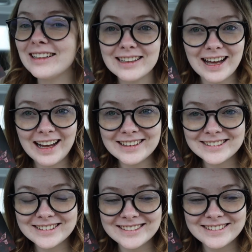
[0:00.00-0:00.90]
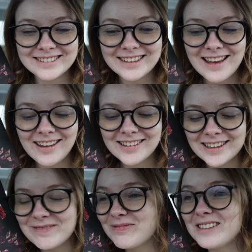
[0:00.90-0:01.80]
and guys,
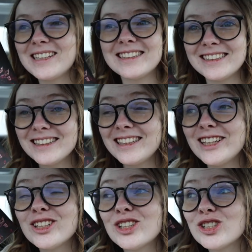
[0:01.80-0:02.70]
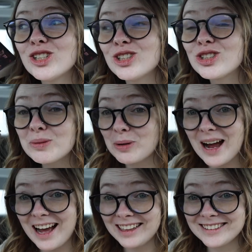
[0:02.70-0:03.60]
I'm pleasantly
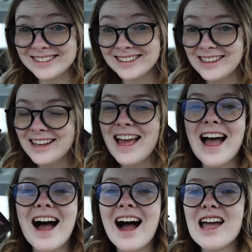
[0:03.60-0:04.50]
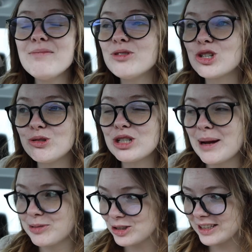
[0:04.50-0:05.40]
surprised. I am 2
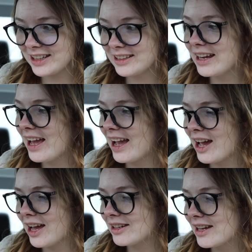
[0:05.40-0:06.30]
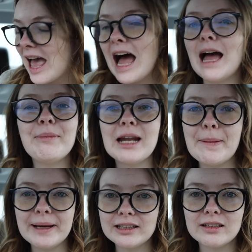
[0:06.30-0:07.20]
chapters in, and I mean, I
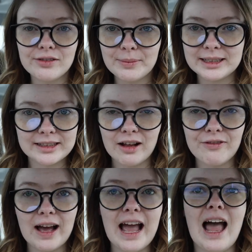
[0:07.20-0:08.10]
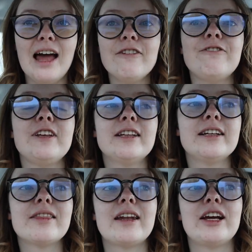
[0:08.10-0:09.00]
picked this for myself. I had a
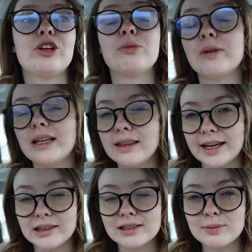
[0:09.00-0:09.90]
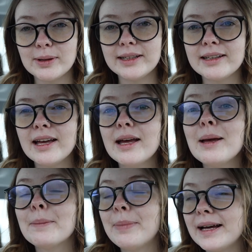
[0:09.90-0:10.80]
feeling that I could really like this one,
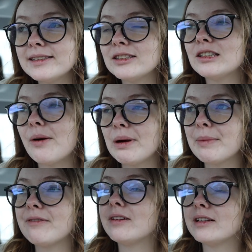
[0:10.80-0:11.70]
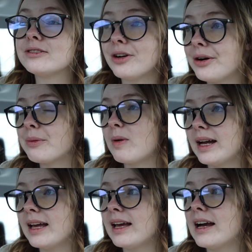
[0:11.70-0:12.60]
but knowing my feelings on
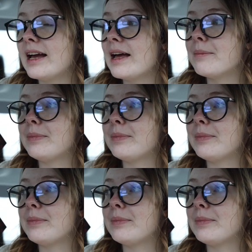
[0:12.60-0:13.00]
YA, I